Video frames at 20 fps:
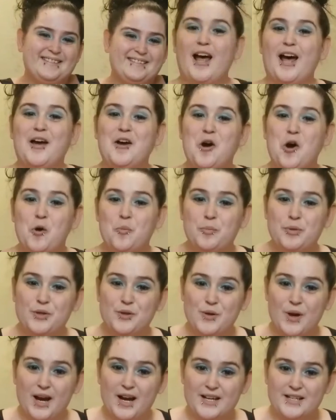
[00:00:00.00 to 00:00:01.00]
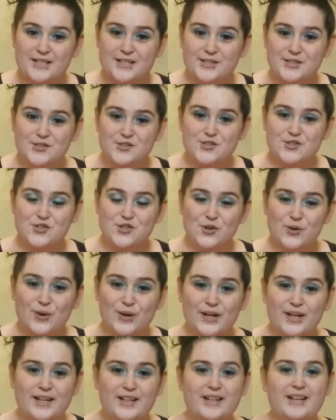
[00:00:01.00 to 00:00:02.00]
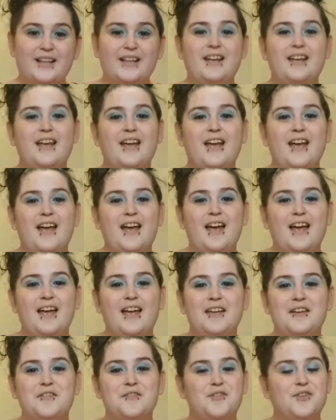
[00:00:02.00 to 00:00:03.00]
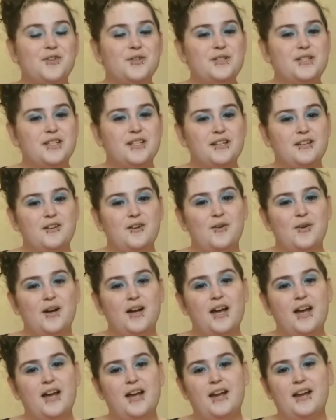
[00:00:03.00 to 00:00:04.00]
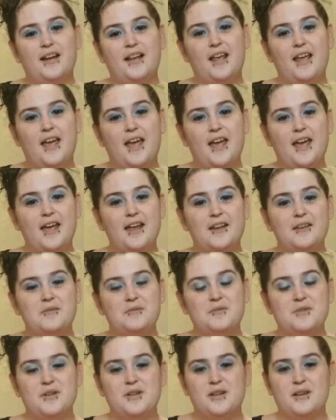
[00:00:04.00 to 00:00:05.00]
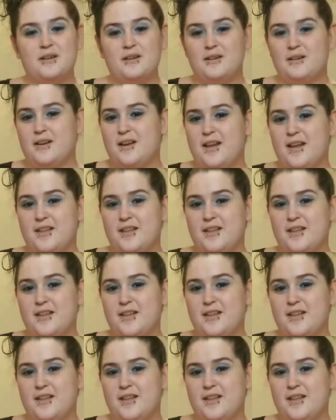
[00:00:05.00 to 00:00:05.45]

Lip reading: Hope you guys enjoyed, and if you did, go ahead and hit